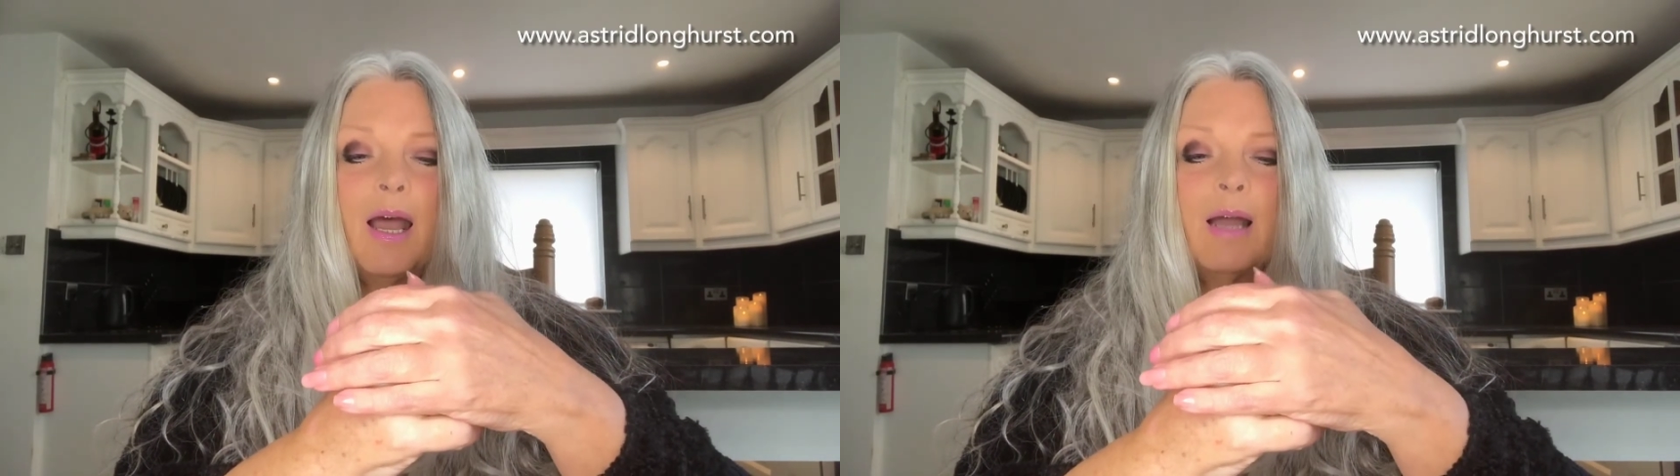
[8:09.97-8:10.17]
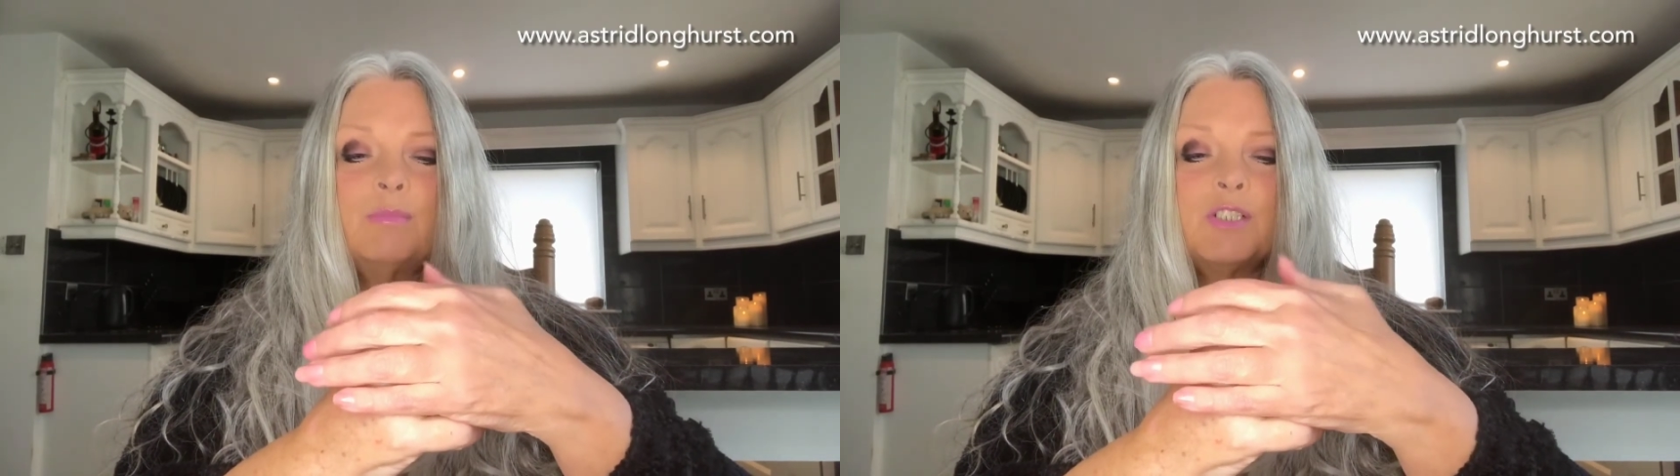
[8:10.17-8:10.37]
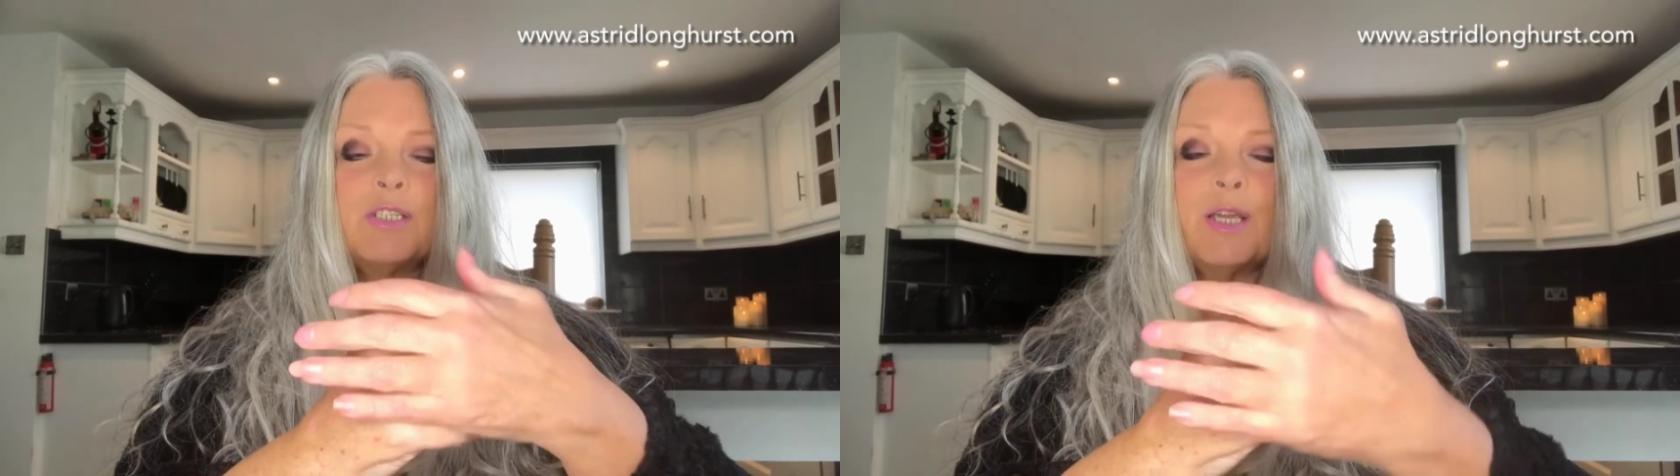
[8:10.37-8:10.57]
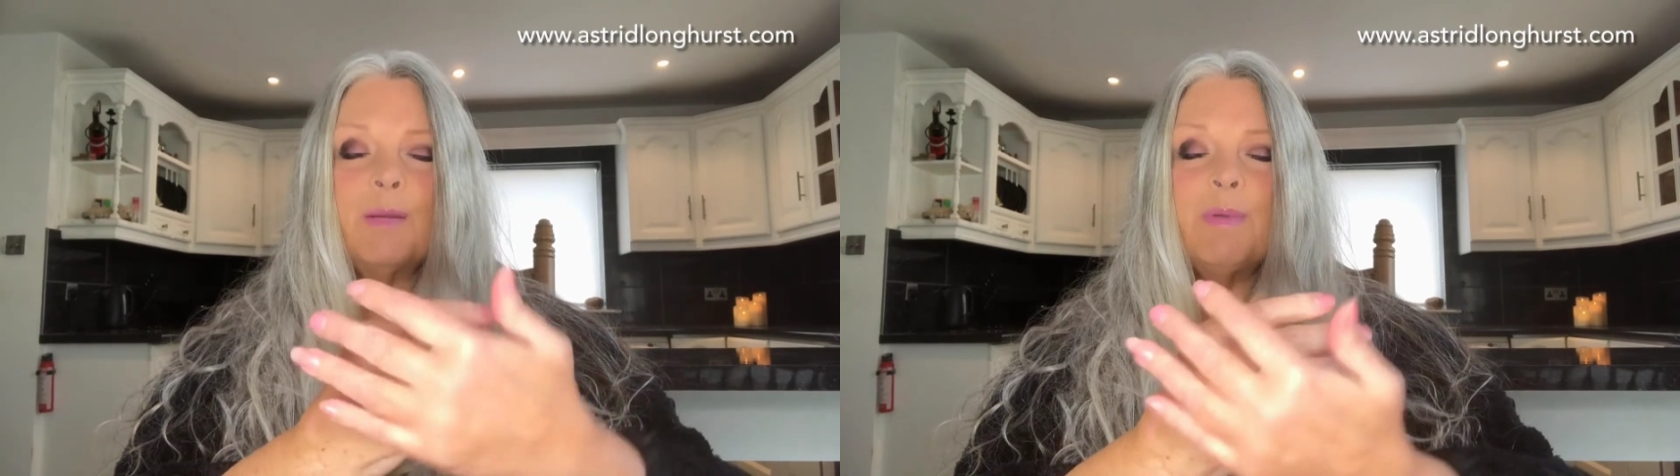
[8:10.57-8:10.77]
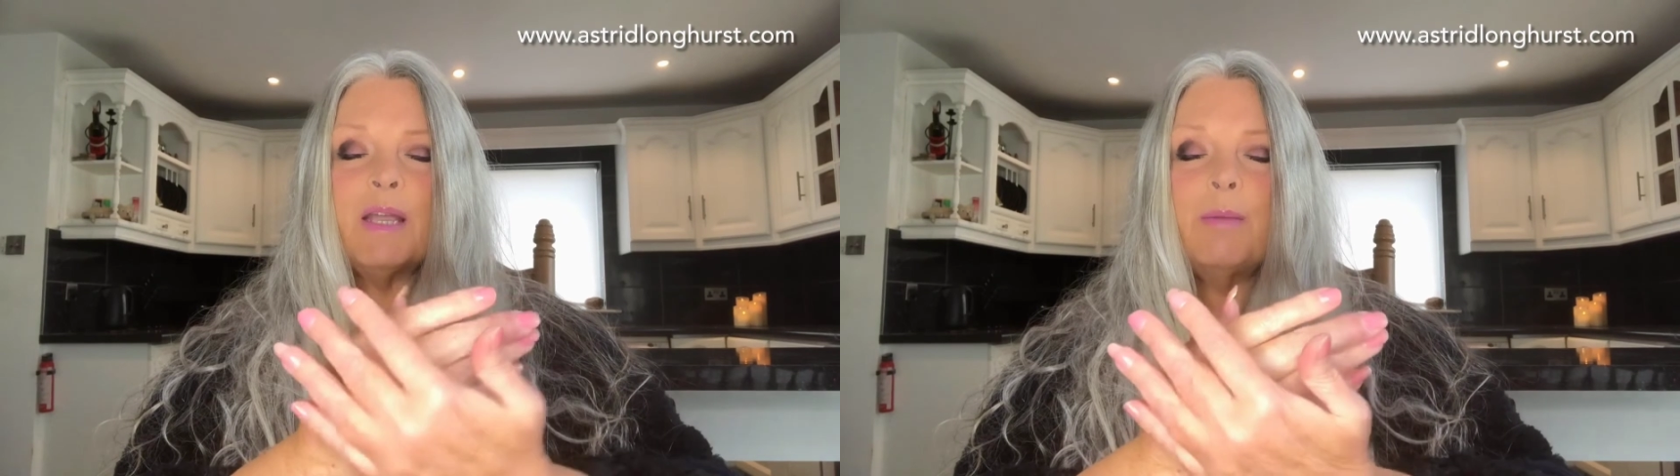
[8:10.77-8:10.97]
I'm just going
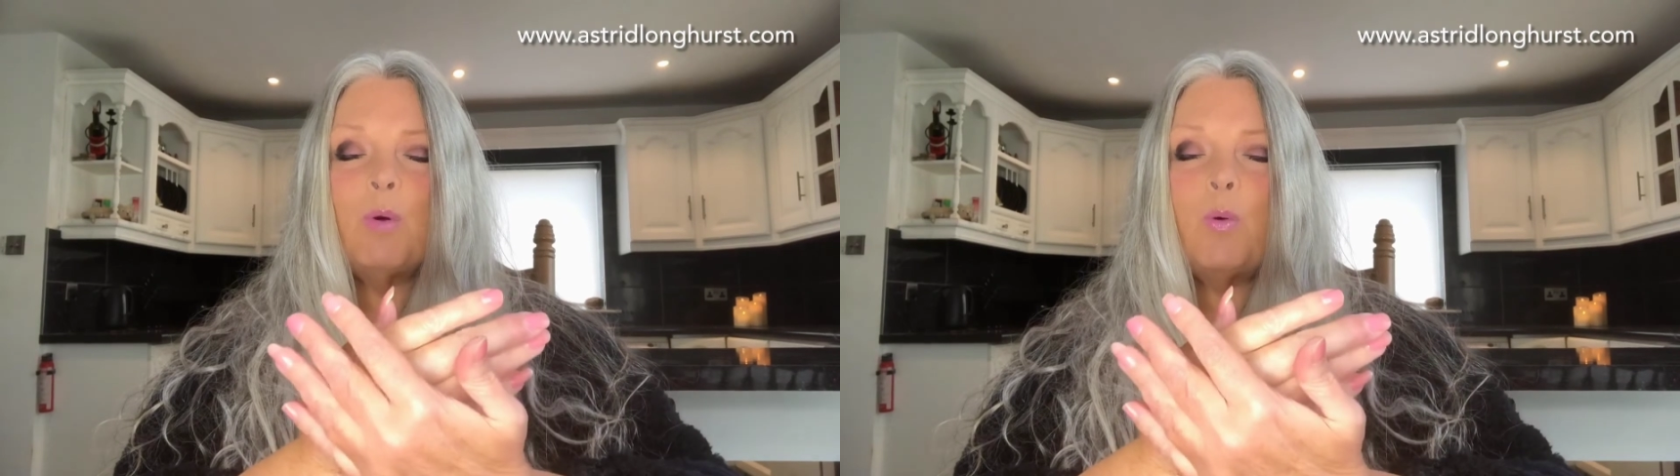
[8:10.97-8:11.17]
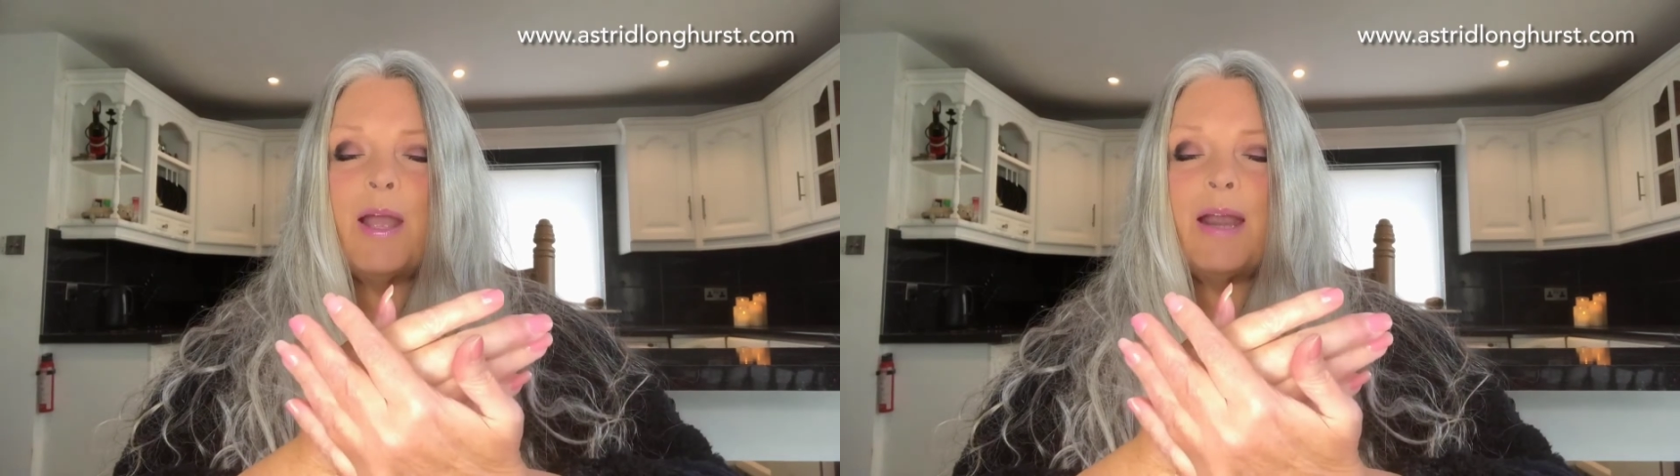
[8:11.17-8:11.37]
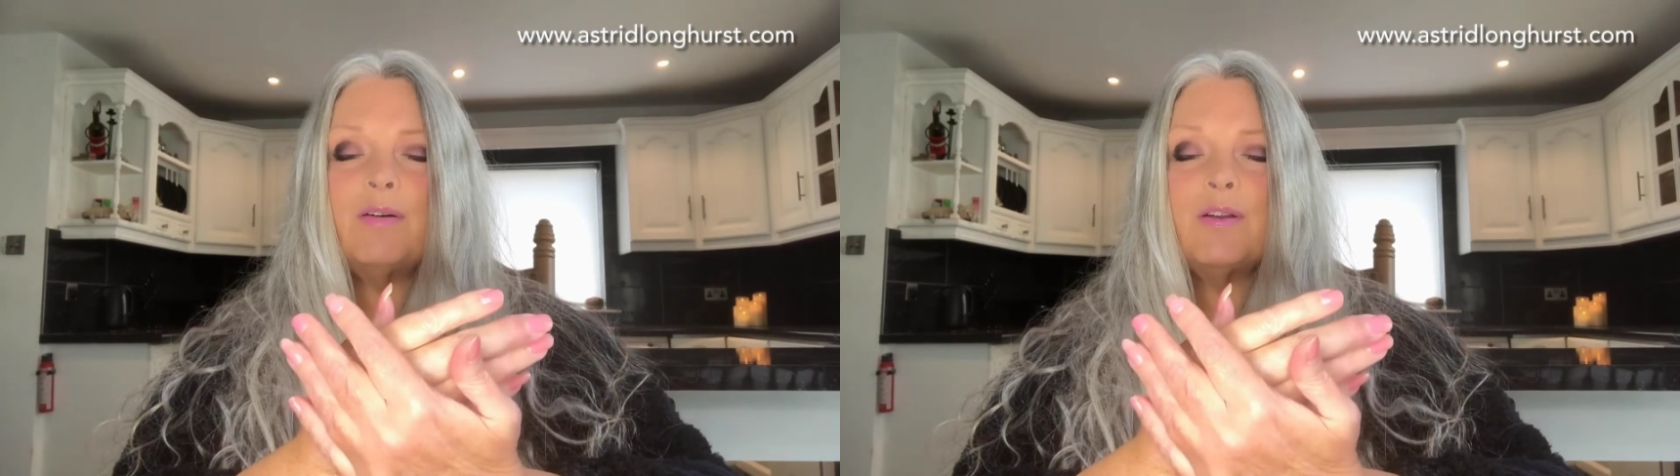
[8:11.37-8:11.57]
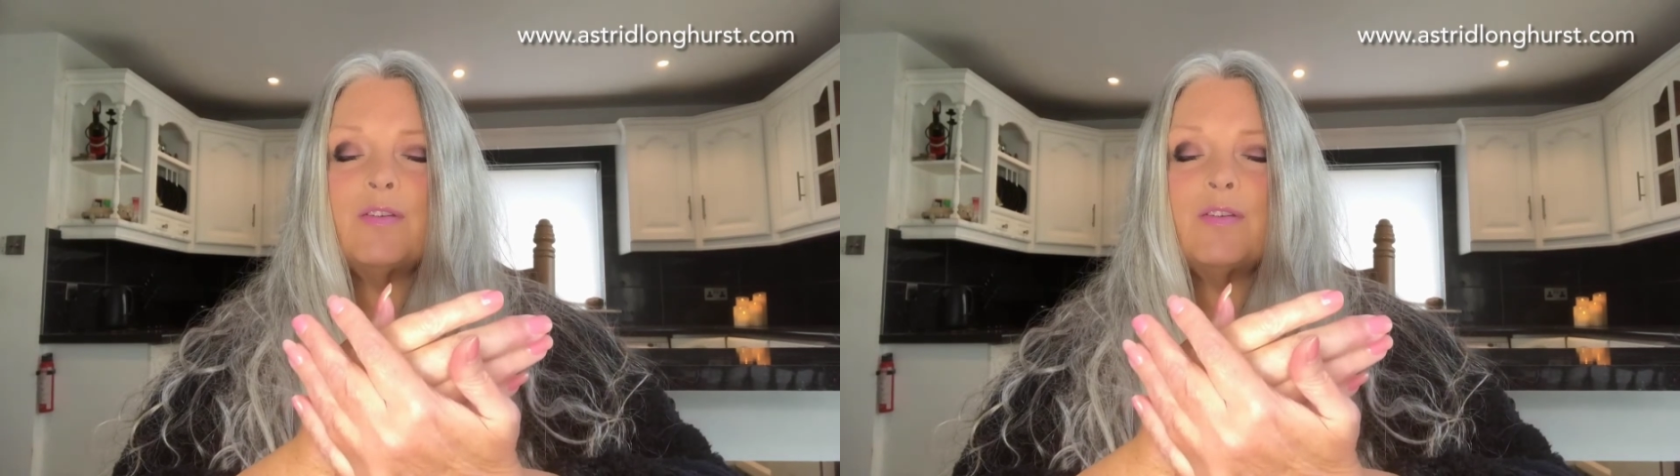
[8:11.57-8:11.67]
to become aware